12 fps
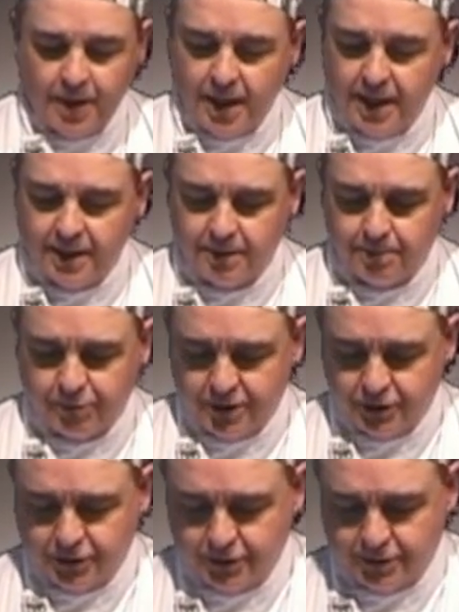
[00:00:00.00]
And a
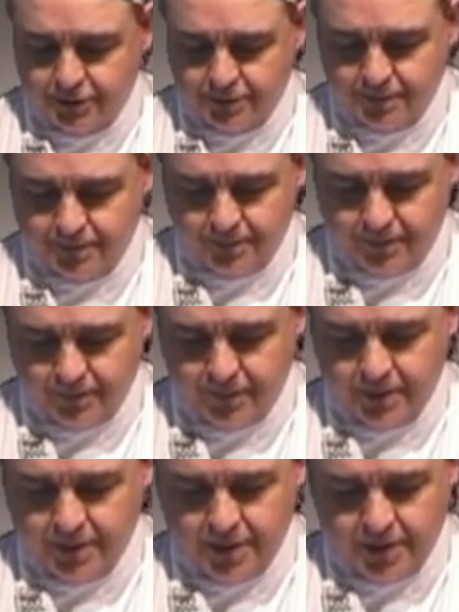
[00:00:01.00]
brush.
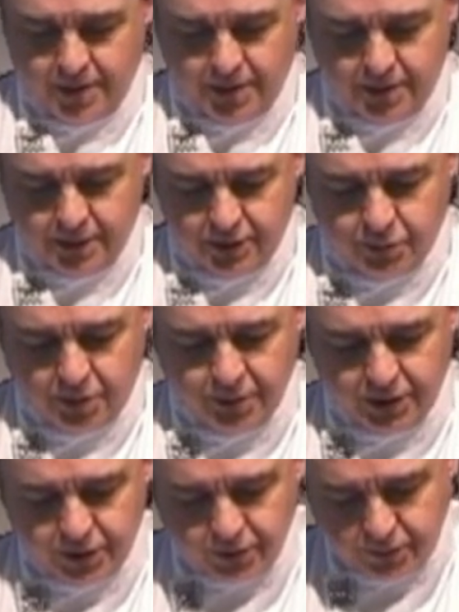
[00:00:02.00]
So what
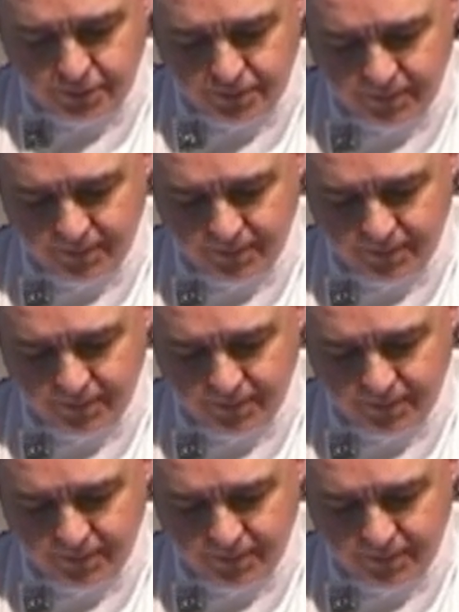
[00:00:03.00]
we do